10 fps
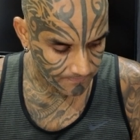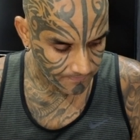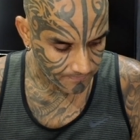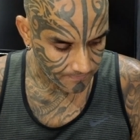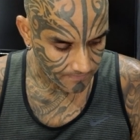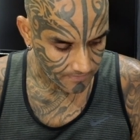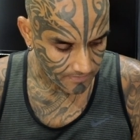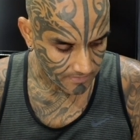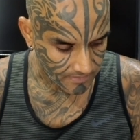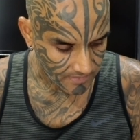
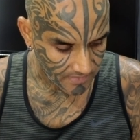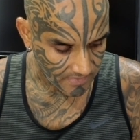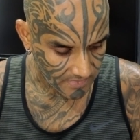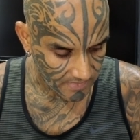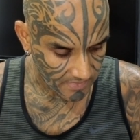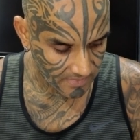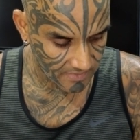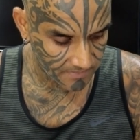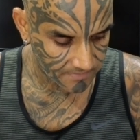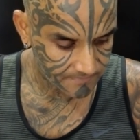
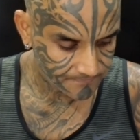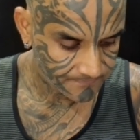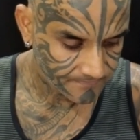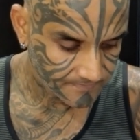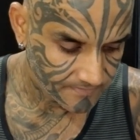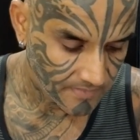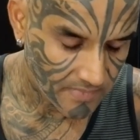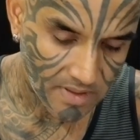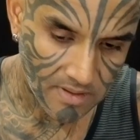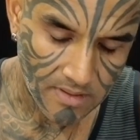Nothing is said.